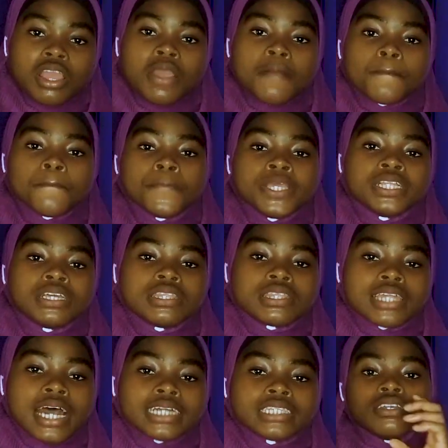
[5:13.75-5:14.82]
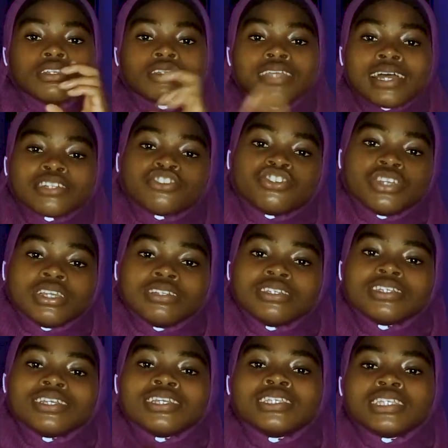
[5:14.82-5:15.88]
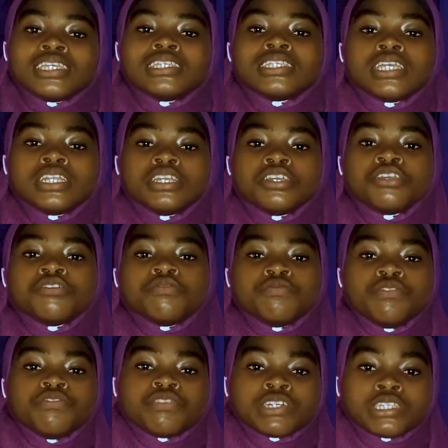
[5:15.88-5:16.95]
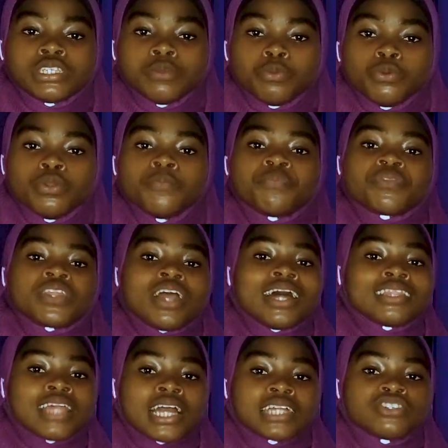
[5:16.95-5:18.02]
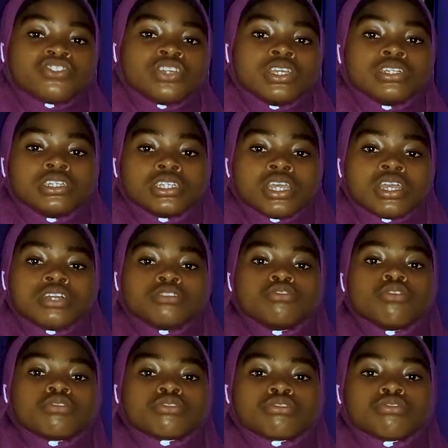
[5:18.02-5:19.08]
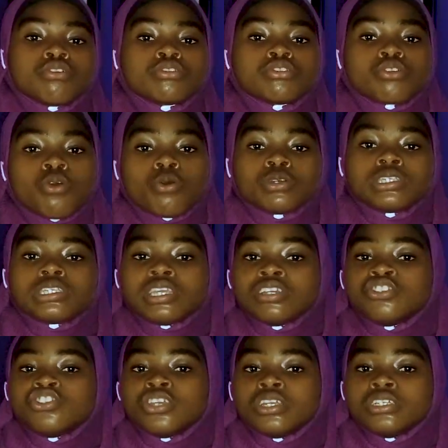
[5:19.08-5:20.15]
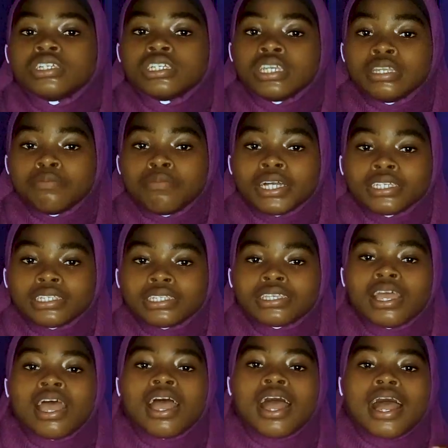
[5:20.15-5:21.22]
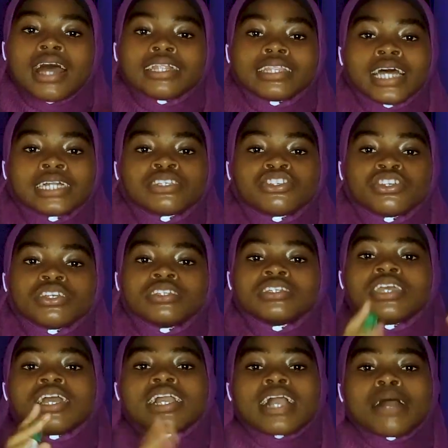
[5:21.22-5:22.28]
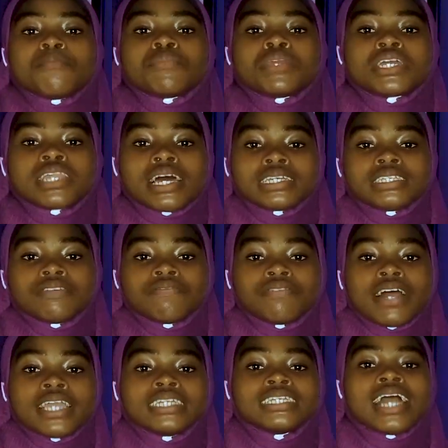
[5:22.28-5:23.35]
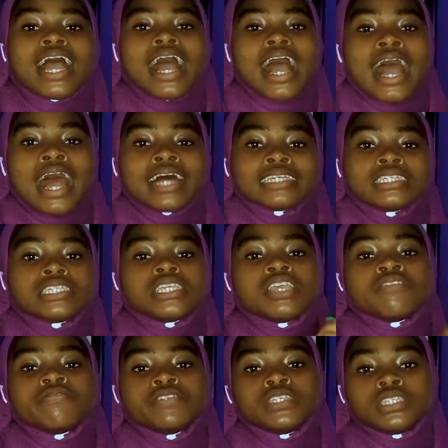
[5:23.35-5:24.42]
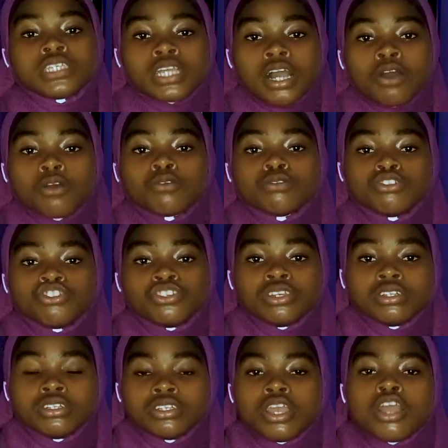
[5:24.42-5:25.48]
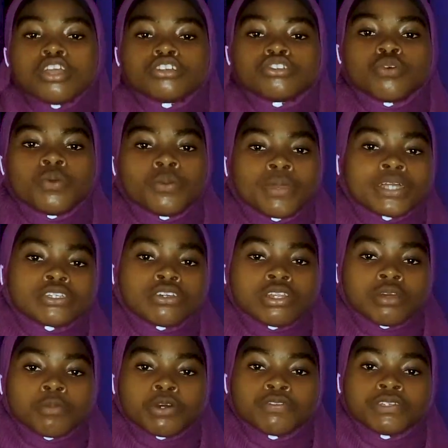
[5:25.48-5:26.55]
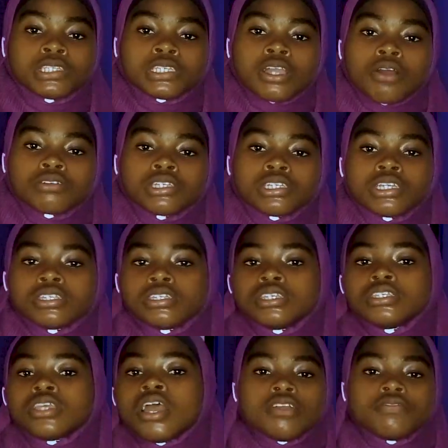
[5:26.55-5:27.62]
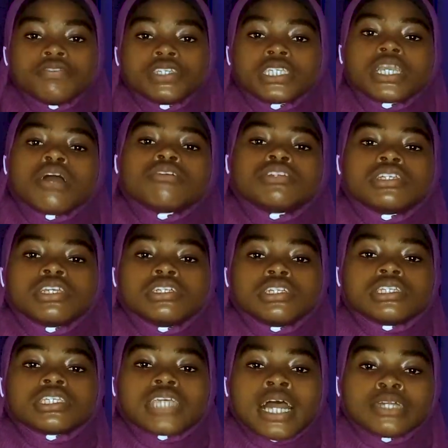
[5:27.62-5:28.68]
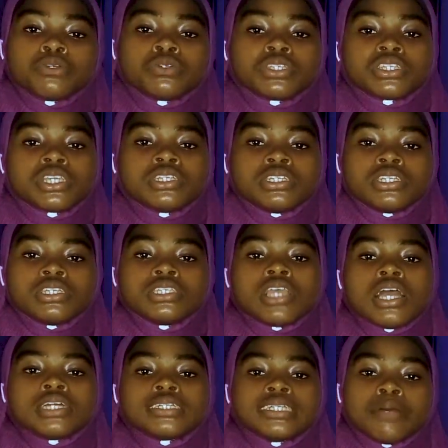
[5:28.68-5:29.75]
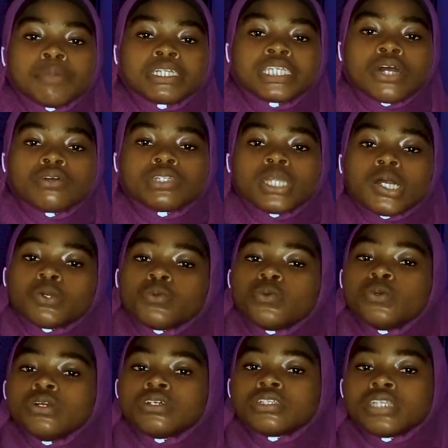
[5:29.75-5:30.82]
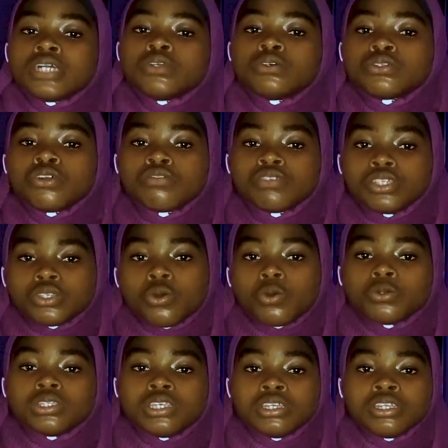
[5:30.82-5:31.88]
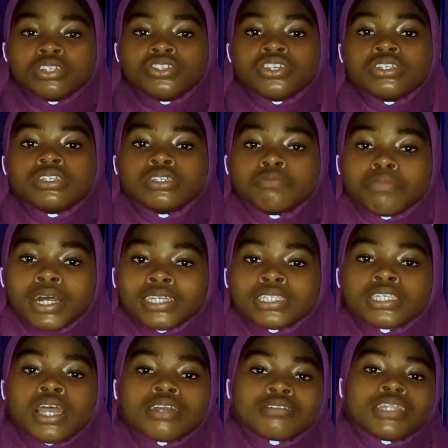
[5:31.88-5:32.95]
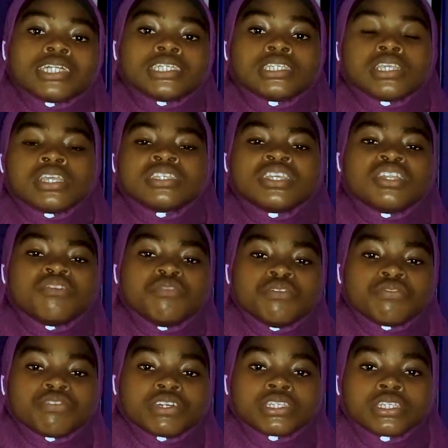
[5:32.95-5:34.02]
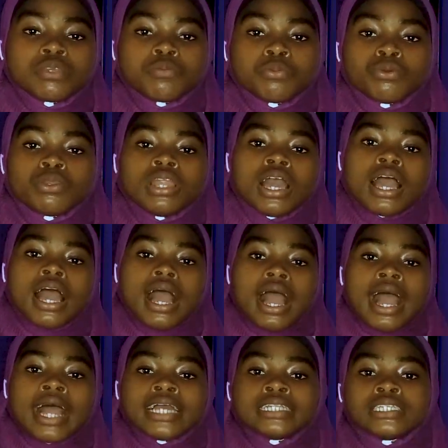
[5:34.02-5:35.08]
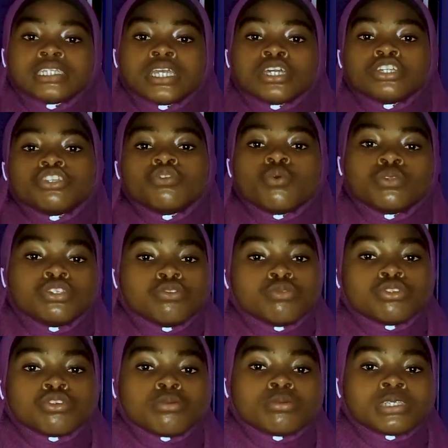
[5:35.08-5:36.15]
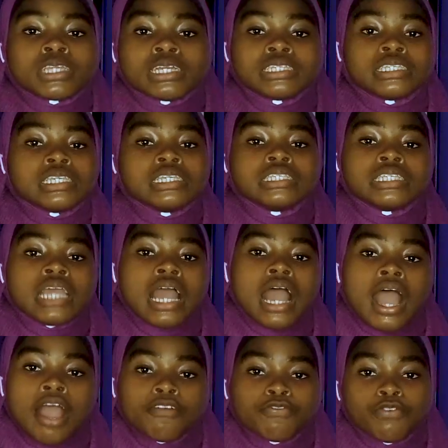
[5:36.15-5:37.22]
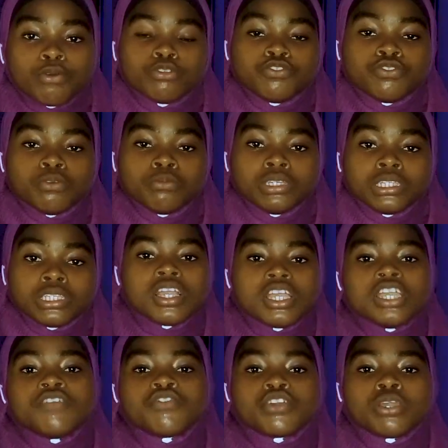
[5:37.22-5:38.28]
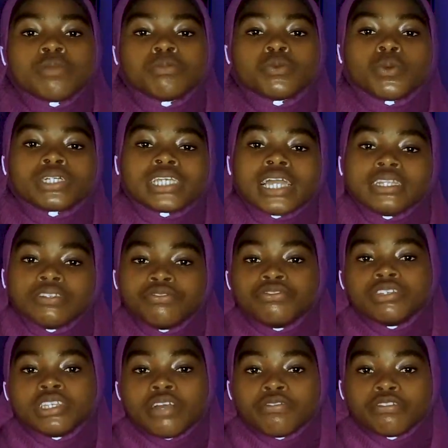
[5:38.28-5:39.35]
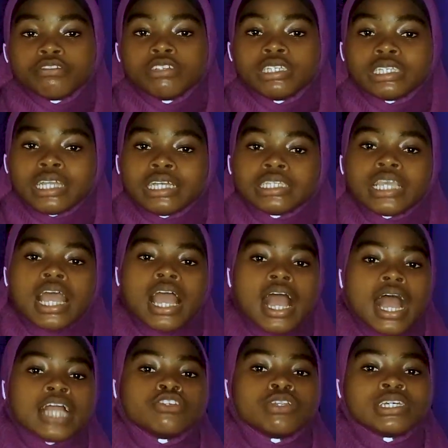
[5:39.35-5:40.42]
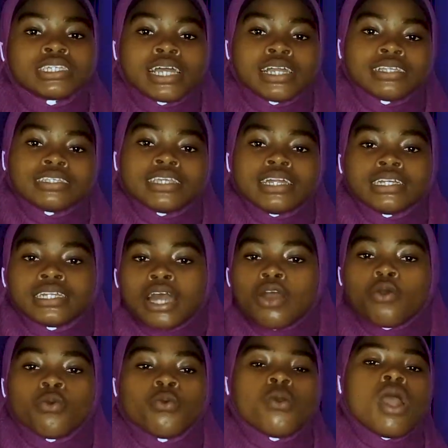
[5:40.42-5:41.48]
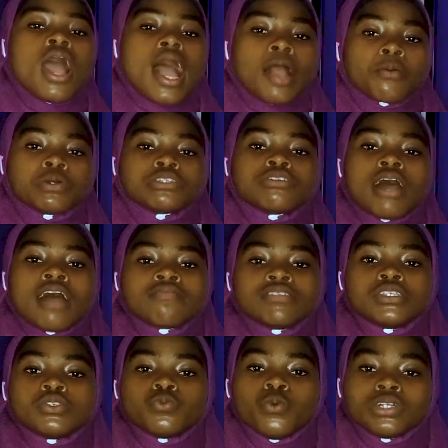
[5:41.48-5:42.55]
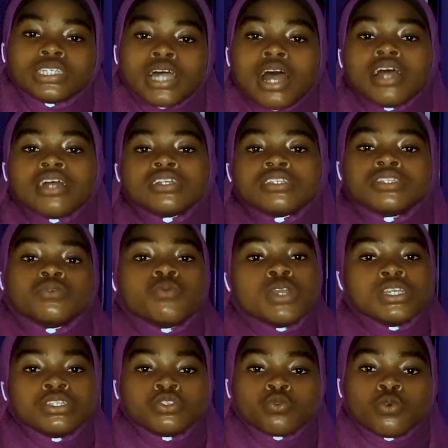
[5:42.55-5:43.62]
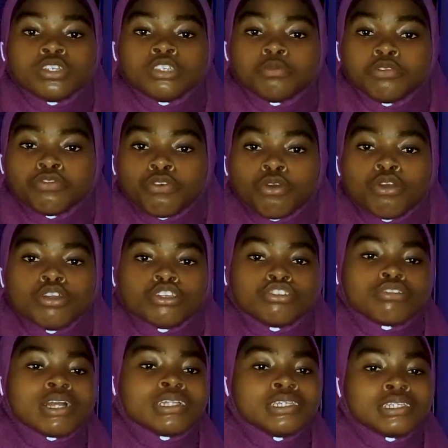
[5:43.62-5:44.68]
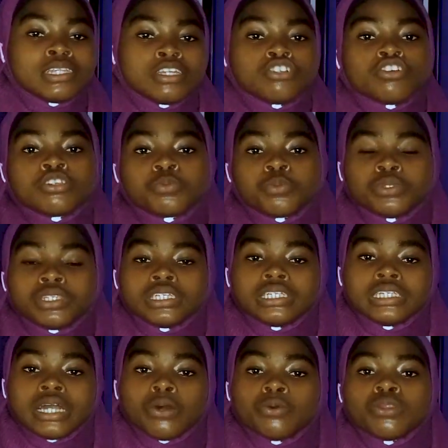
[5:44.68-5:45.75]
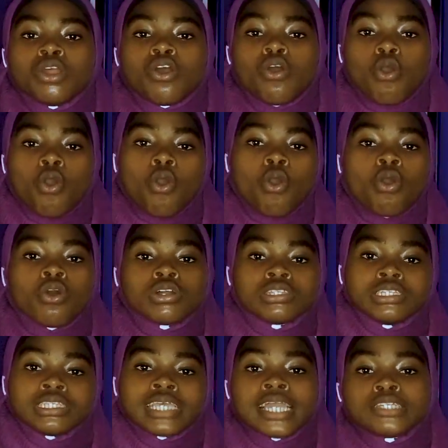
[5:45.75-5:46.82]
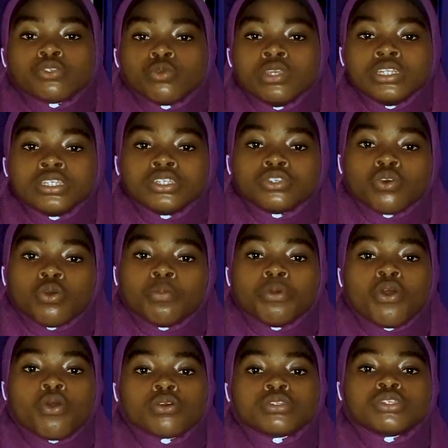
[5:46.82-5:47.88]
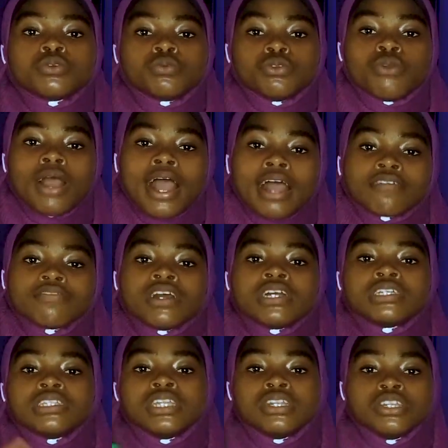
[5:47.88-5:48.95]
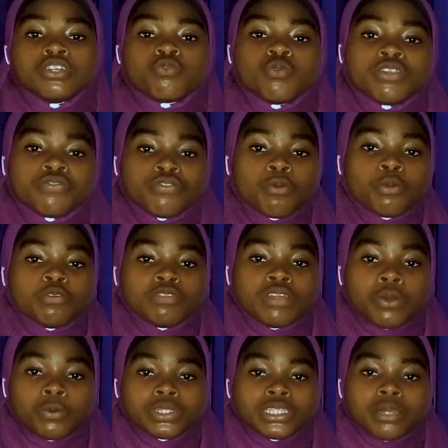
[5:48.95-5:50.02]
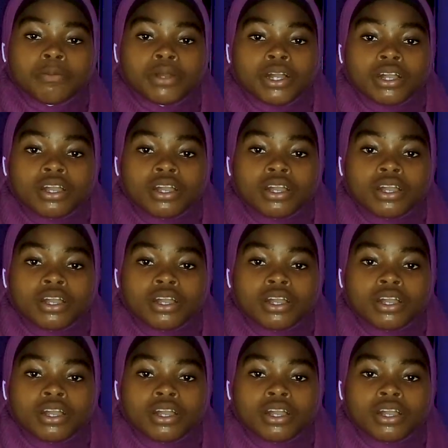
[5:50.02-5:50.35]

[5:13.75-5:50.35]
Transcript: meaning that that change is easily reversible, and that change does not cause a change in mass, and that change can be classified as a physical change. So when we are talking about physical changes are those changes that matter undergo that does not result in a change in mass, that is easily reversible, and no new substances are formed from it. If you keep the water in the freezer, for instance, and you later decided that, oh, I want to have this water the way it was before, you can easily just put it down or decide to heat it up until you have a liquid form of that water back.